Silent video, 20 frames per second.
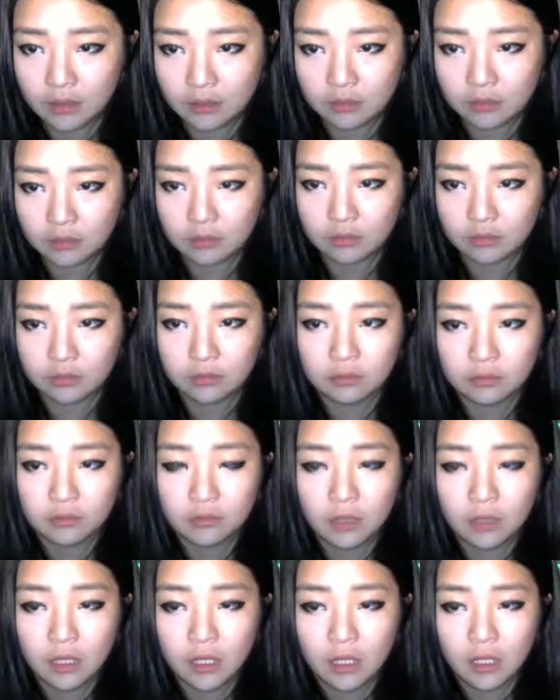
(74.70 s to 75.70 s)
Enter,
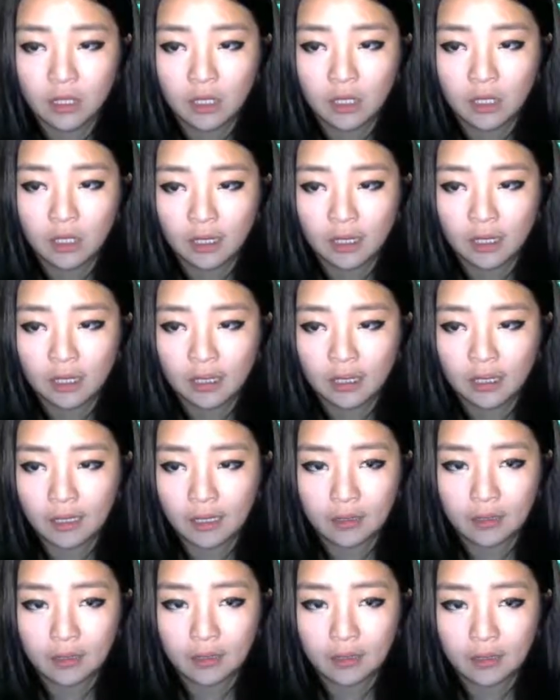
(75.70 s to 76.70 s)

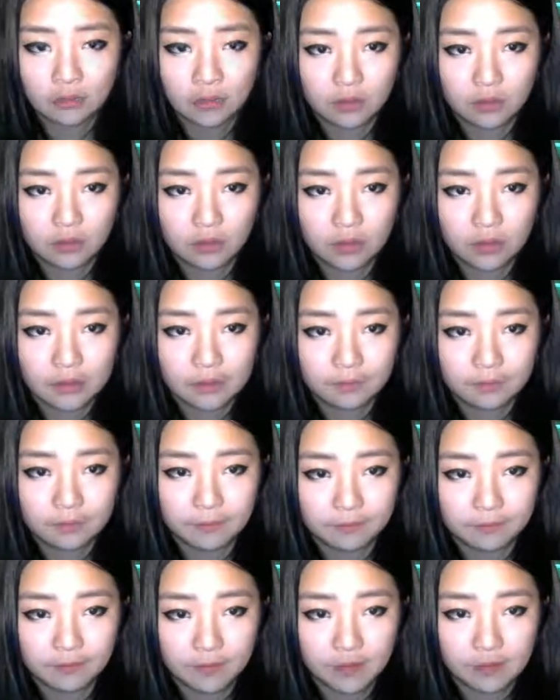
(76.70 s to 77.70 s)
and you get 20.
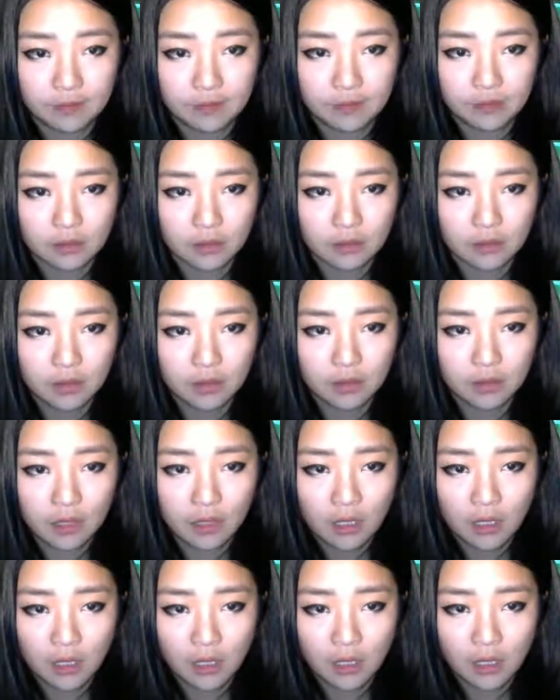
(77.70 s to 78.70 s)
That's good.
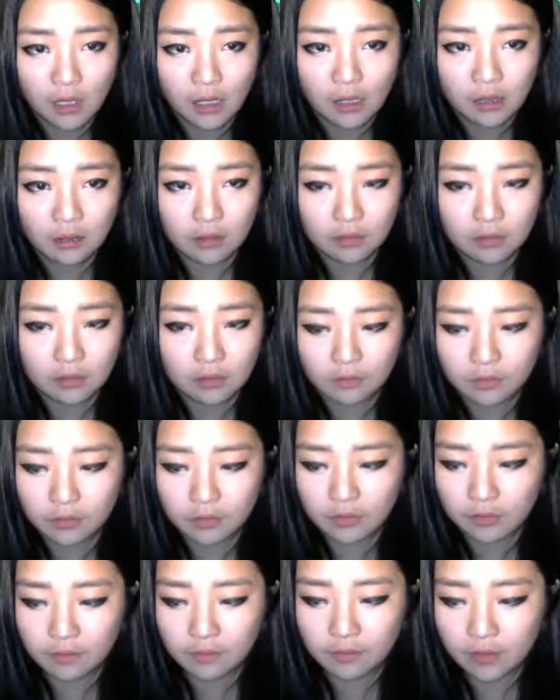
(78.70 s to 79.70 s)
And
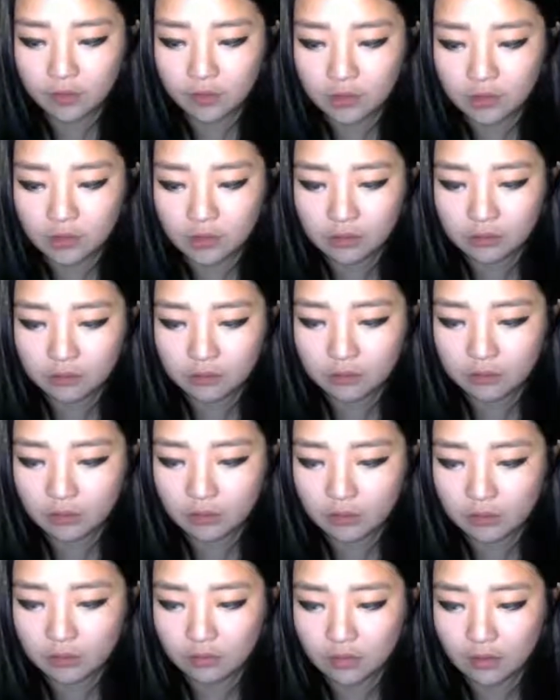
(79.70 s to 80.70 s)
for division,
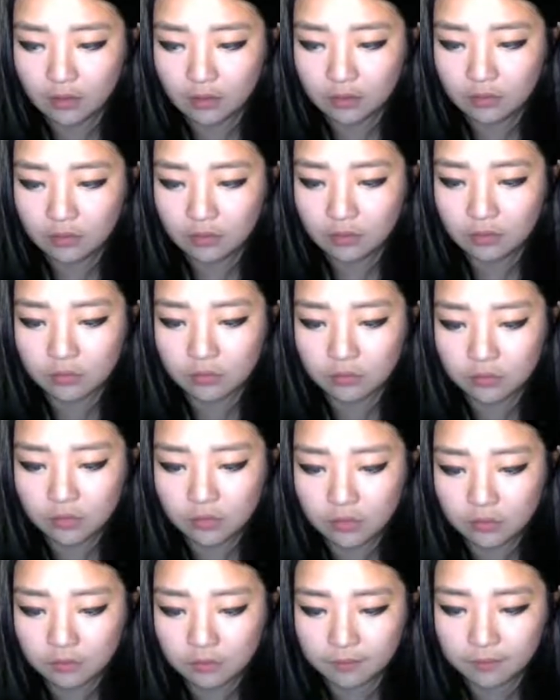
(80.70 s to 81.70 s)
you can
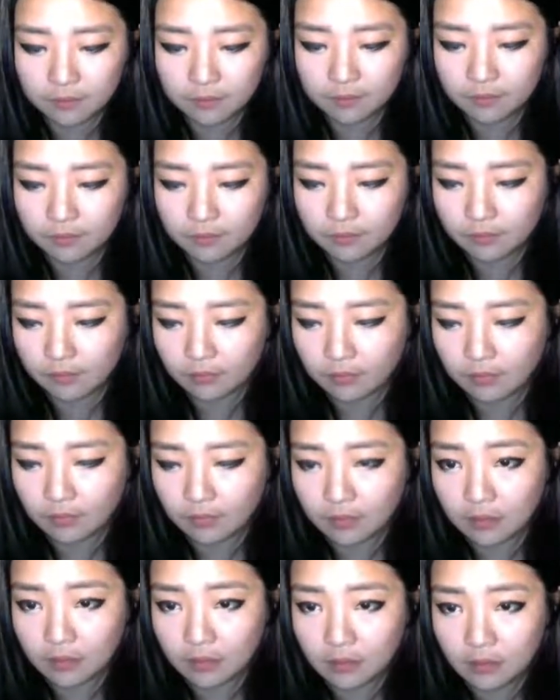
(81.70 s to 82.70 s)
use
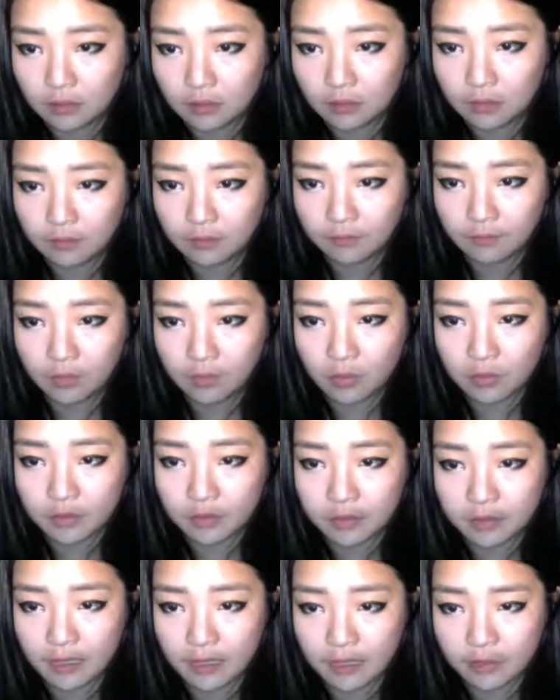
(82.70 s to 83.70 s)
the
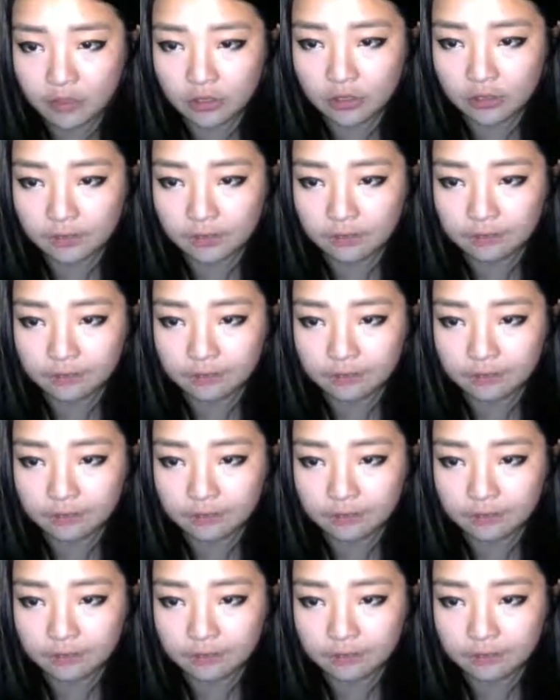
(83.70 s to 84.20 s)
/.